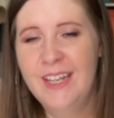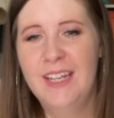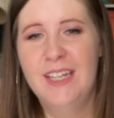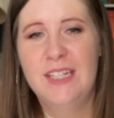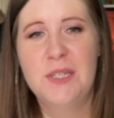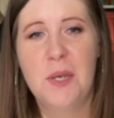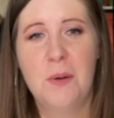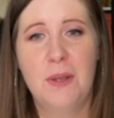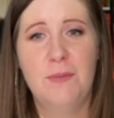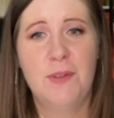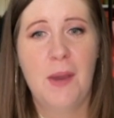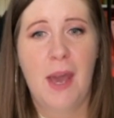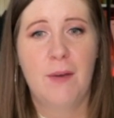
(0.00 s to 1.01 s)
So
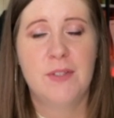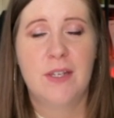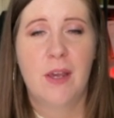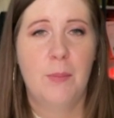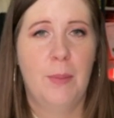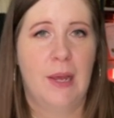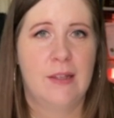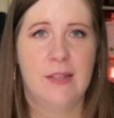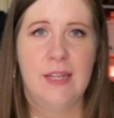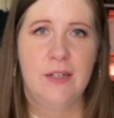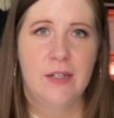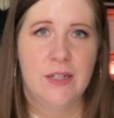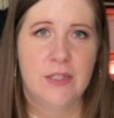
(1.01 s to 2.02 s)
if you have to come back
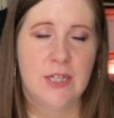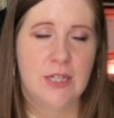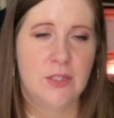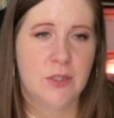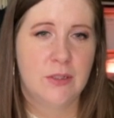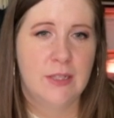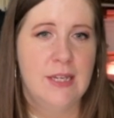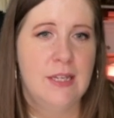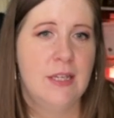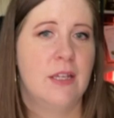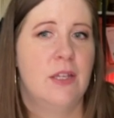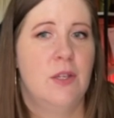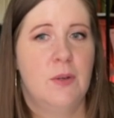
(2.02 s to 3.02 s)
later and change your
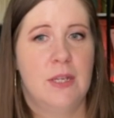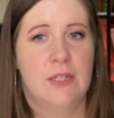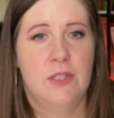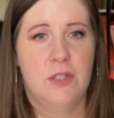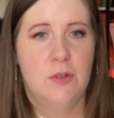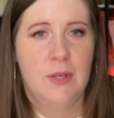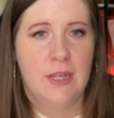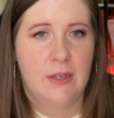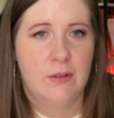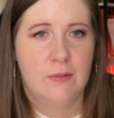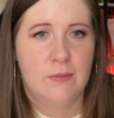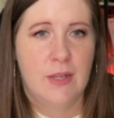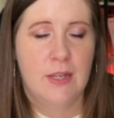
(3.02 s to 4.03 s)
link, you can do it
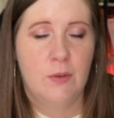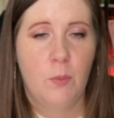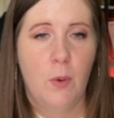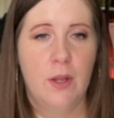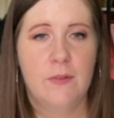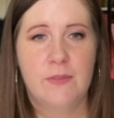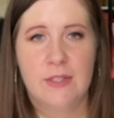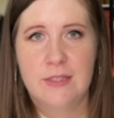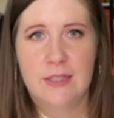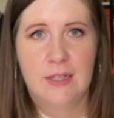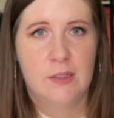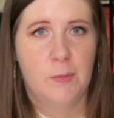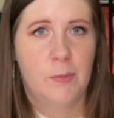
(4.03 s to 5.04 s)
in one of the
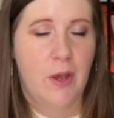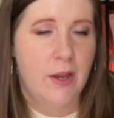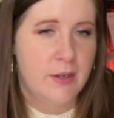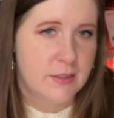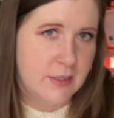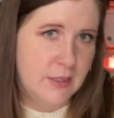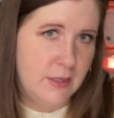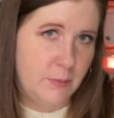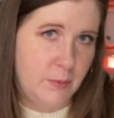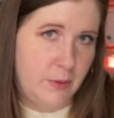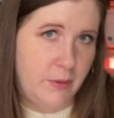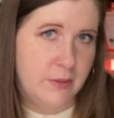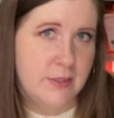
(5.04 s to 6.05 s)
synced blocks and it
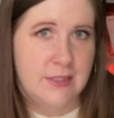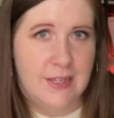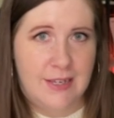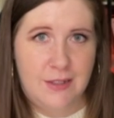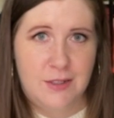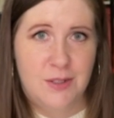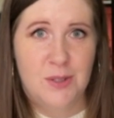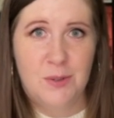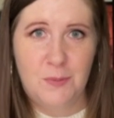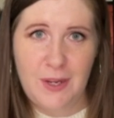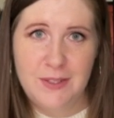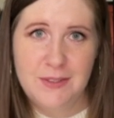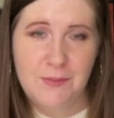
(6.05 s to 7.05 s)
will sync to the
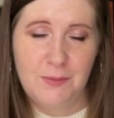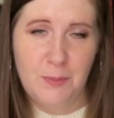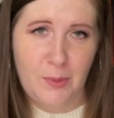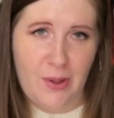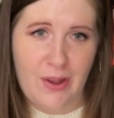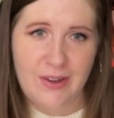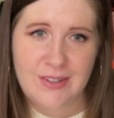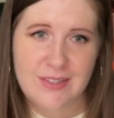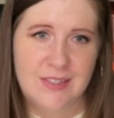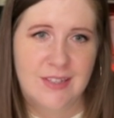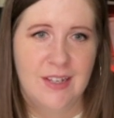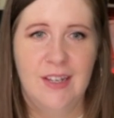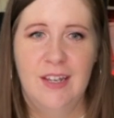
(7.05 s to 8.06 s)
rest of the
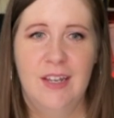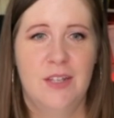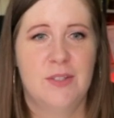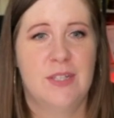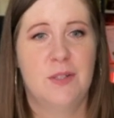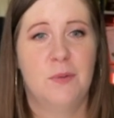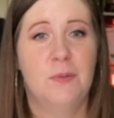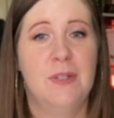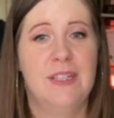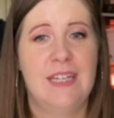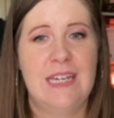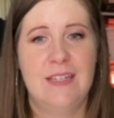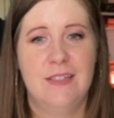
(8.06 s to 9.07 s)
blocks. So it's a
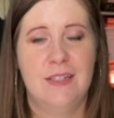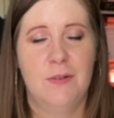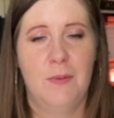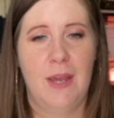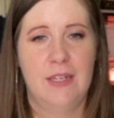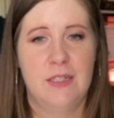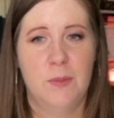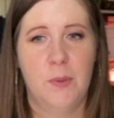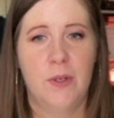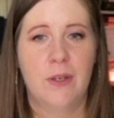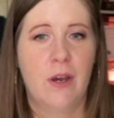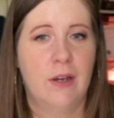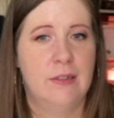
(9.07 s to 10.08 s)
really easy way to
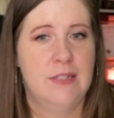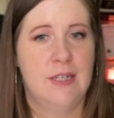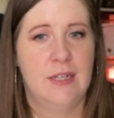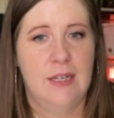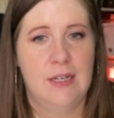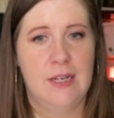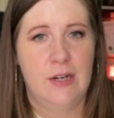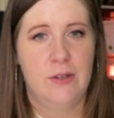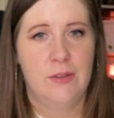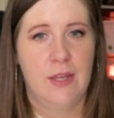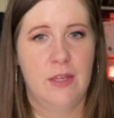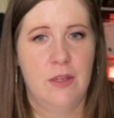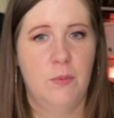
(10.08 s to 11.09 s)
put content in here
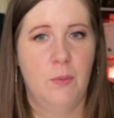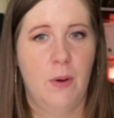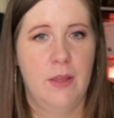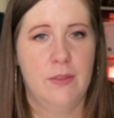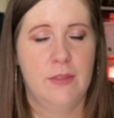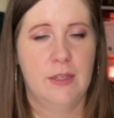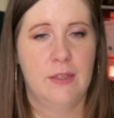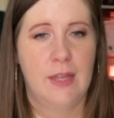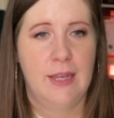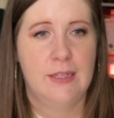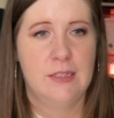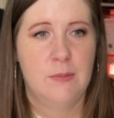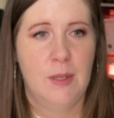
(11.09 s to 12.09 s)
that you want the
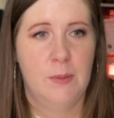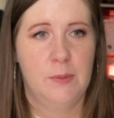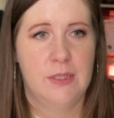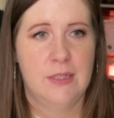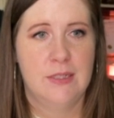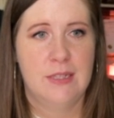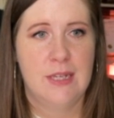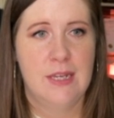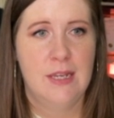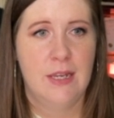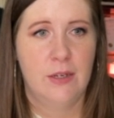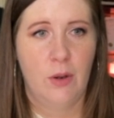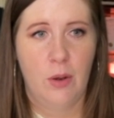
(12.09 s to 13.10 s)
client to be able to see
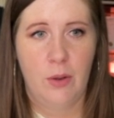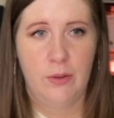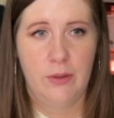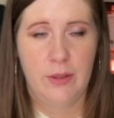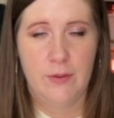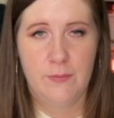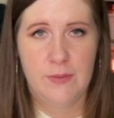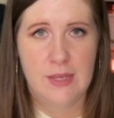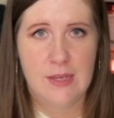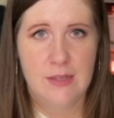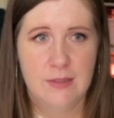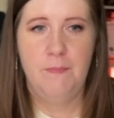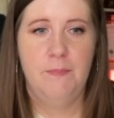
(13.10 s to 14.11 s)
in all of
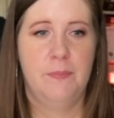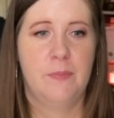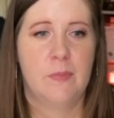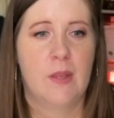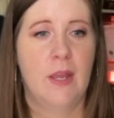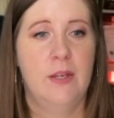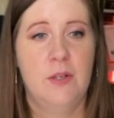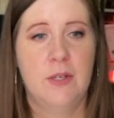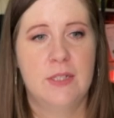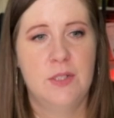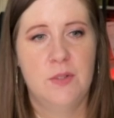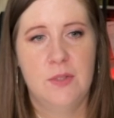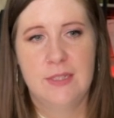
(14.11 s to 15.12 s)
these. And you can
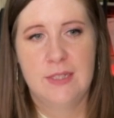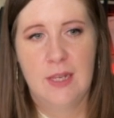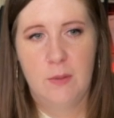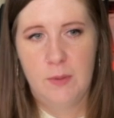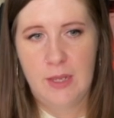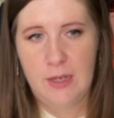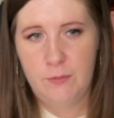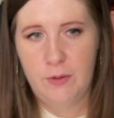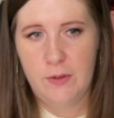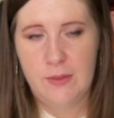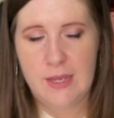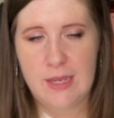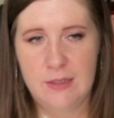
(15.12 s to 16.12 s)
do the same thing for
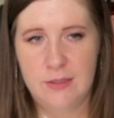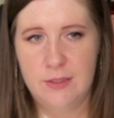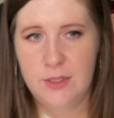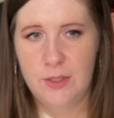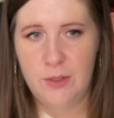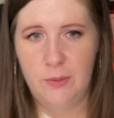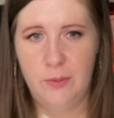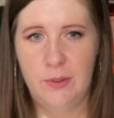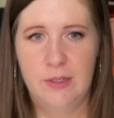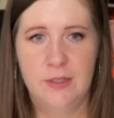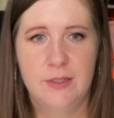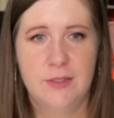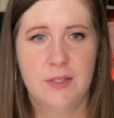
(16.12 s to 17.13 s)
these too.
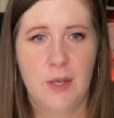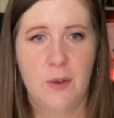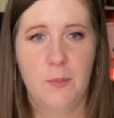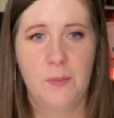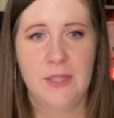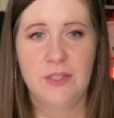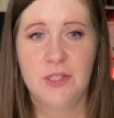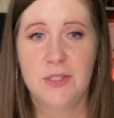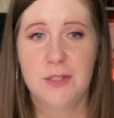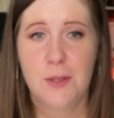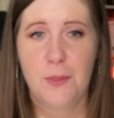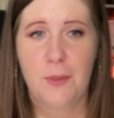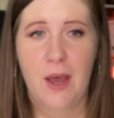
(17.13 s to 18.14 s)
So that's just
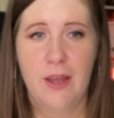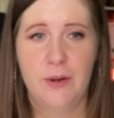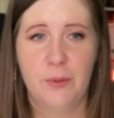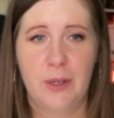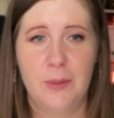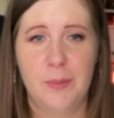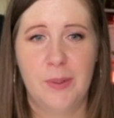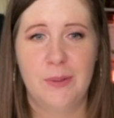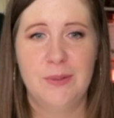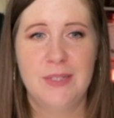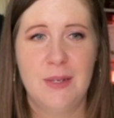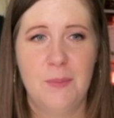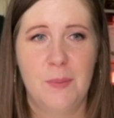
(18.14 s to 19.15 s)
a thought or a pro
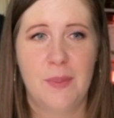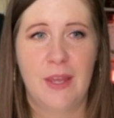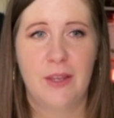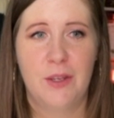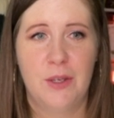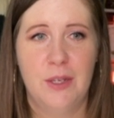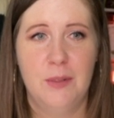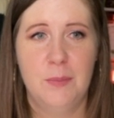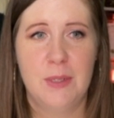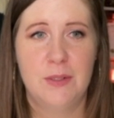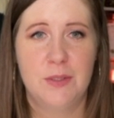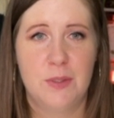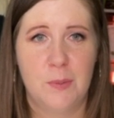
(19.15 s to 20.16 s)
tip that could
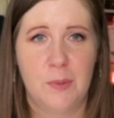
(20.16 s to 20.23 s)
be super